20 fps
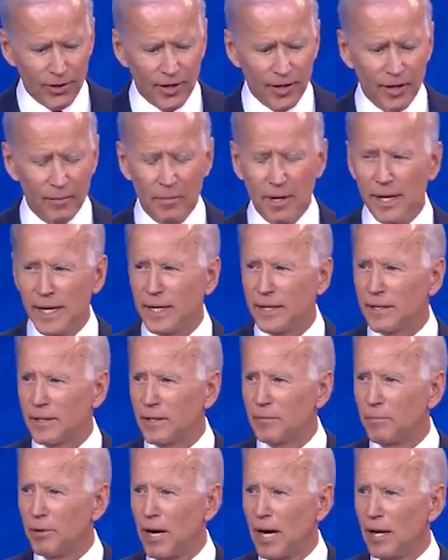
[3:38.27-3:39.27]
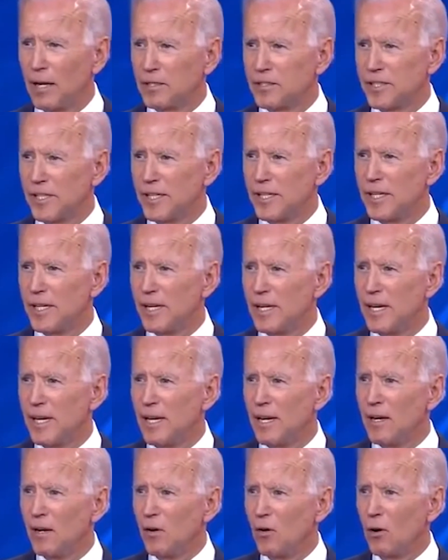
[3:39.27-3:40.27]
either going to make the policy
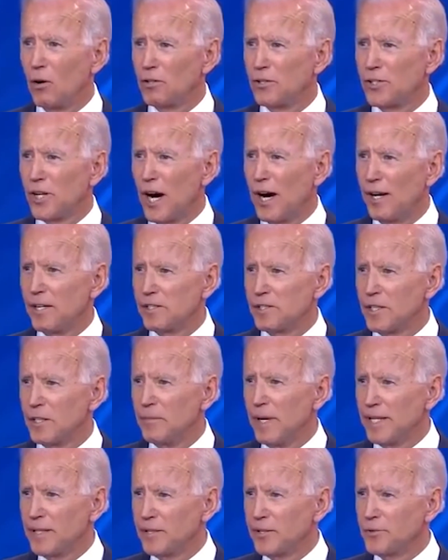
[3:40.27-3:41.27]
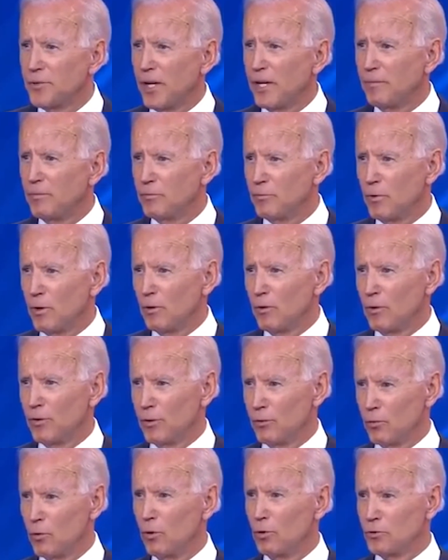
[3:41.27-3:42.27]
or China's going to make the trade,
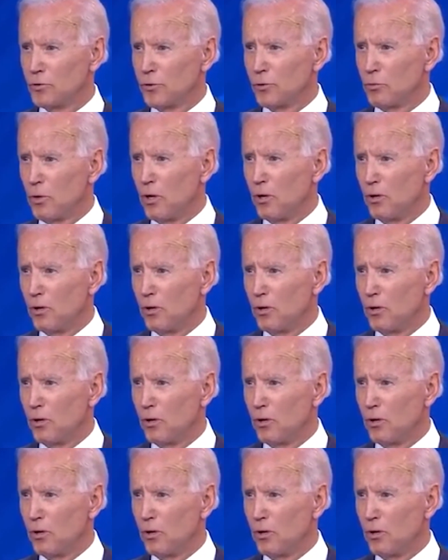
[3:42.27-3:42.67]
the rules of the